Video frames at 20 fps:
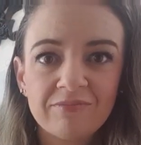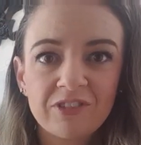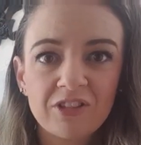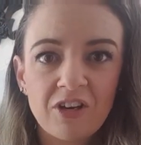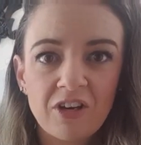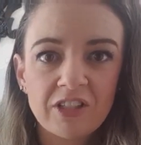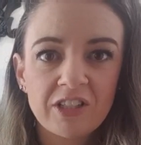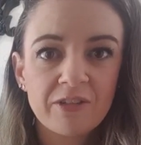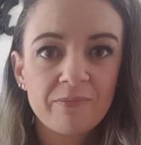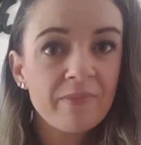
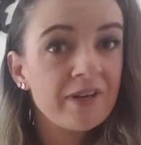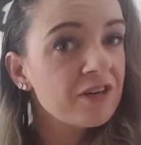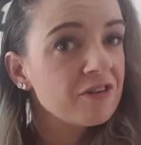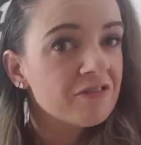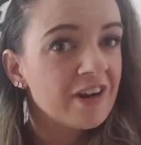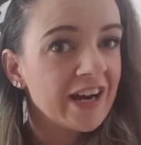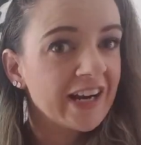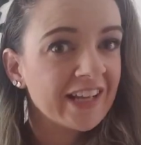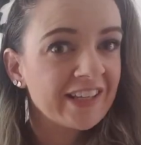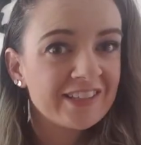got your meal
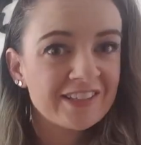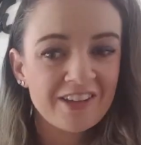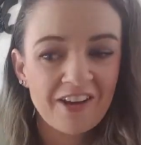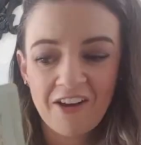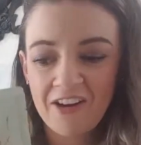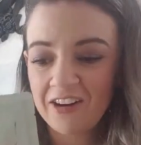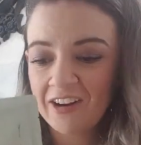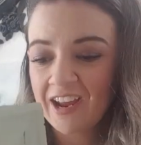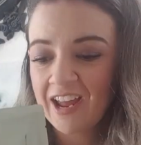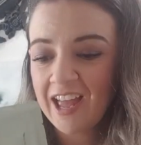ready.
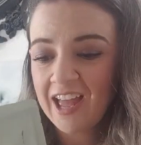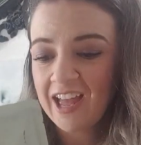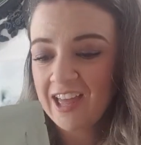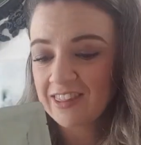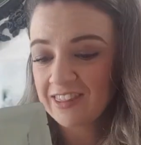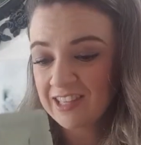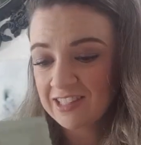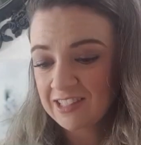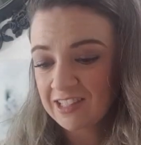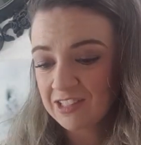So
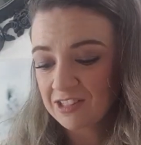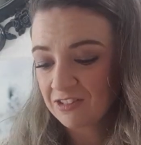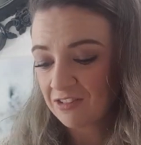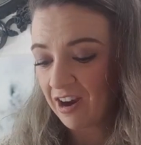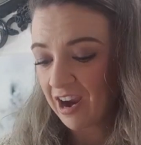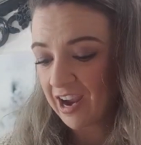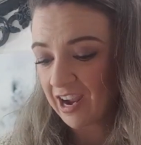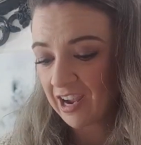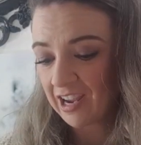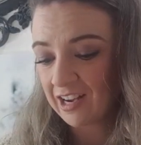this is great.